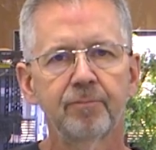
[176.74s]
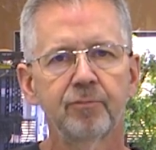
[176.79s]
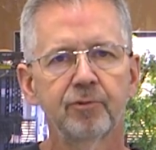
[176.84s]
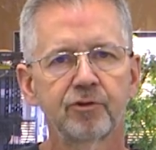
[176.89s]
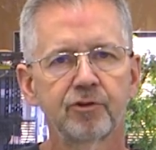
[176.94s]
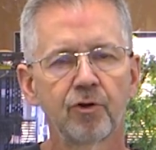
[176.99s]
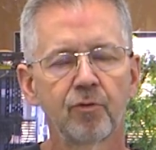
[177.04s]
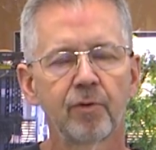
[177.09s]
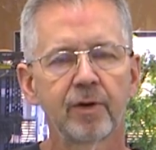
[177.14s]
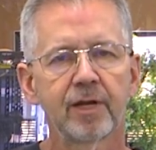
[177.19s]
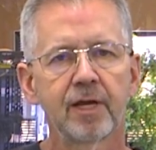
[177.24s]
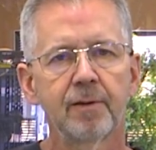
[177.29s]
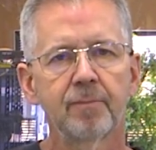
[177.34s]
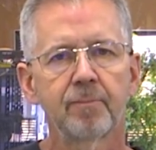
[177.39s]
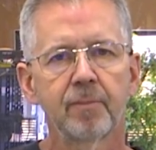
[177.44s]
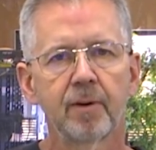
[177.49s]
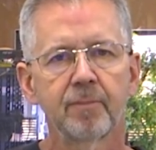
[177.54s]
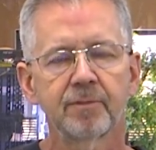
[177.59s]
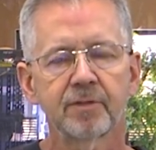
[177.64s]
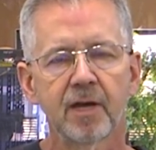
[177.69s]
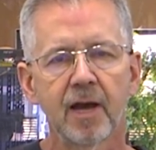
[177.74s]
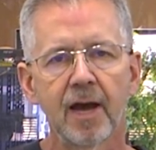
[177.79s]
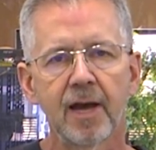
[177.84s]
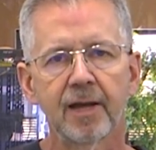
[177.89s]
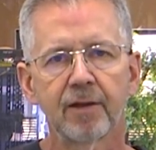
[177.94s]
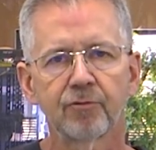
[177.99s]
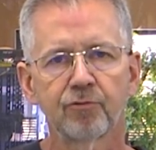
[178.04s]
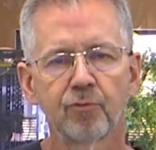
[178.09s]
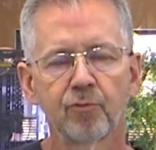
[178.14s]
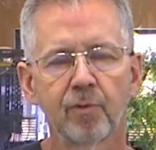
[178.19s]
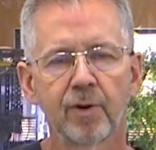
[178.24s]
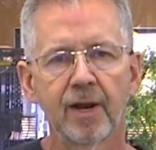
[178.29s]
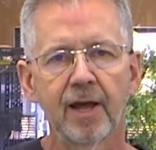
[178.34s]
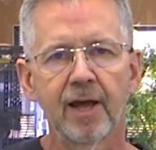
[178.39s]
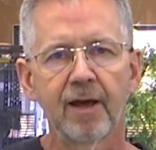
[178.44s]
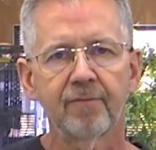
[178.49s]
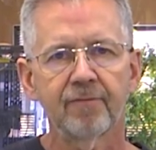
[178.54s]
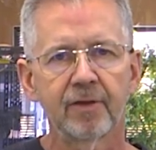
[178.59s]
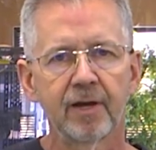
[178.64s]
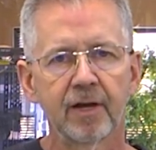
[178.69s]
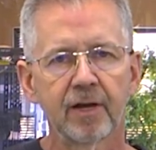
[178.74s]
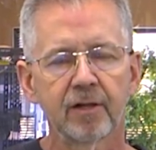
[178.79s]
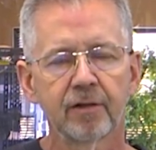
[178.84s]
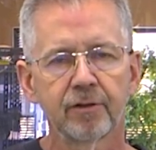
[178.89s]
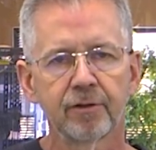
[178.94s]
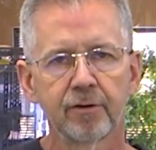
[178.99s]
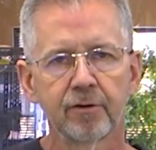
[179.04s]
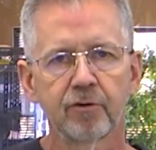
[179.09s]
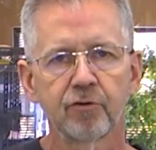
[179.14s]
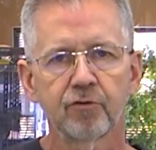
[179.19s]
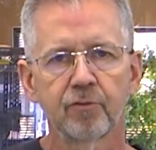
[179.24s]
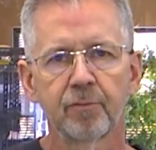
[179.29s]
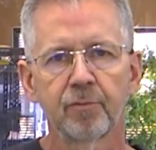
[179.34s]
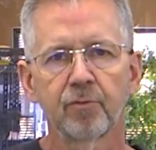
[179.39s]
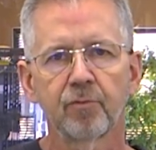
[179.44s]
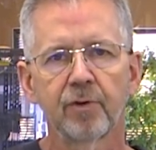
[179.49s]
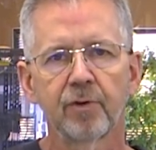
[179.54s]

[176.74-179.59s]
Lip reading: still wanna keep them up tight because we wanna have that clearance from the